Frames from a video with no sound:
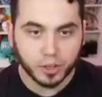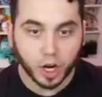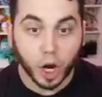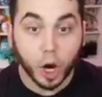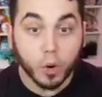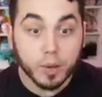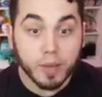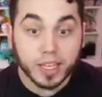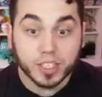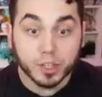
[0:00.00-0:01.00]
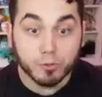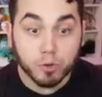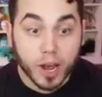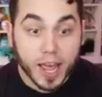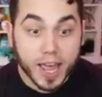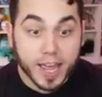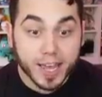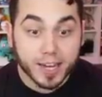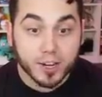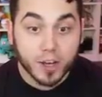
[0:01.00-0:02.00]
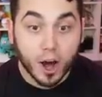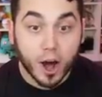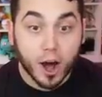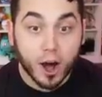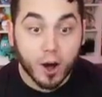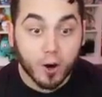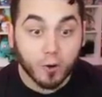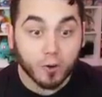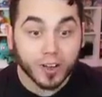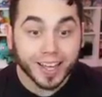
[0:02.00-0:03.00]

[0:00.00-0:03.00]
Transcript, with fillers: Oh, he makes it rain, yo!